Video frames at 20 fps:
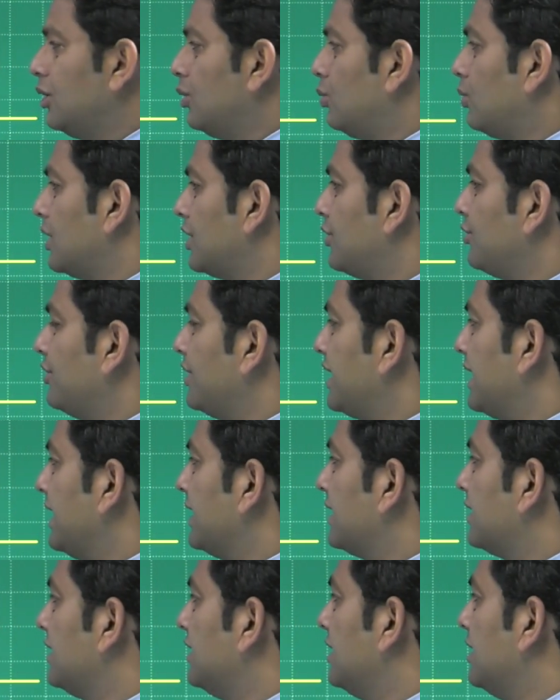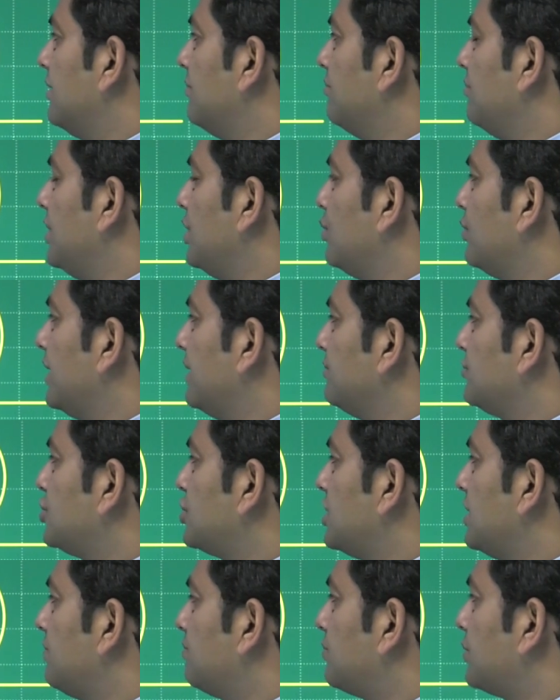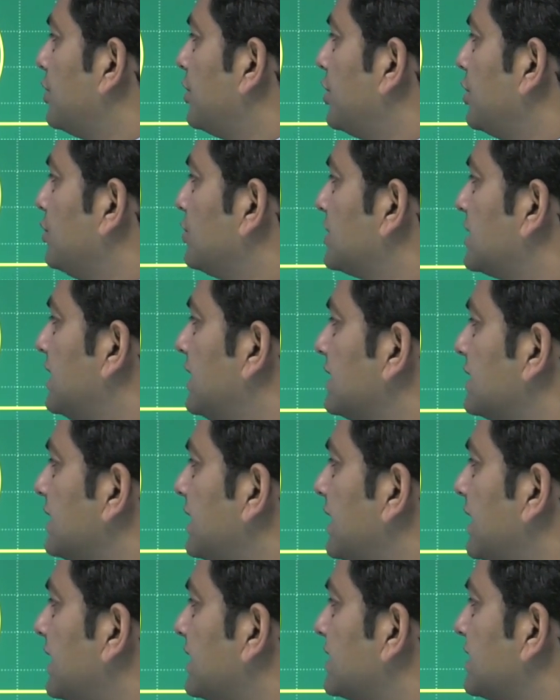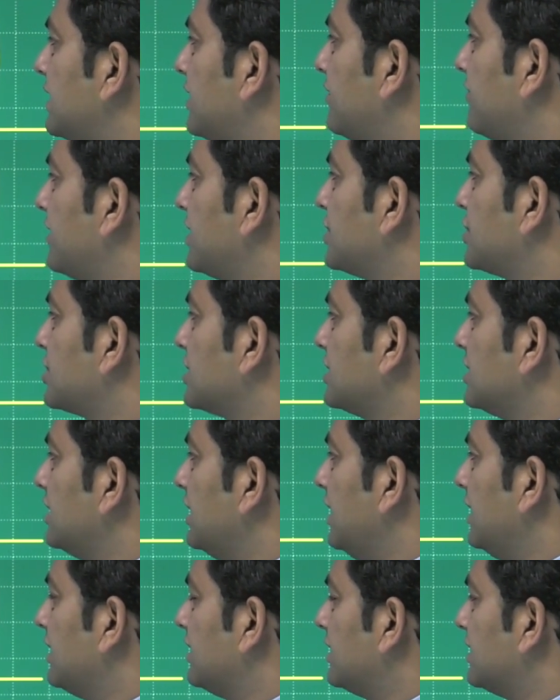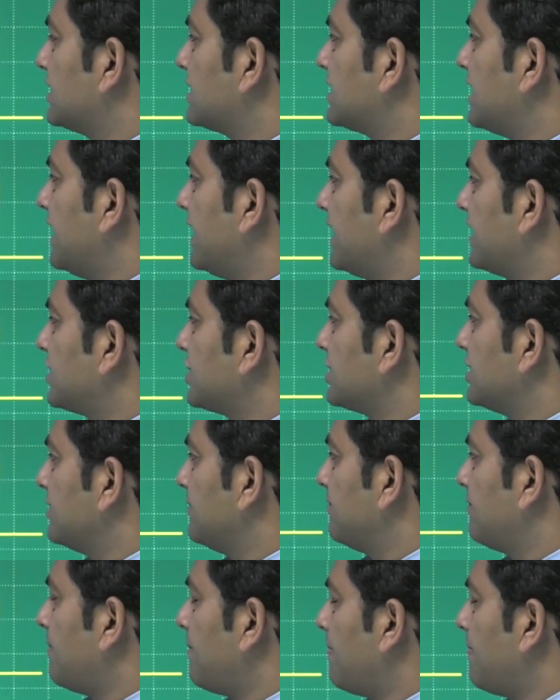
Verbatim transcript: What do you get? Mu mg produces an acceleration in this direction,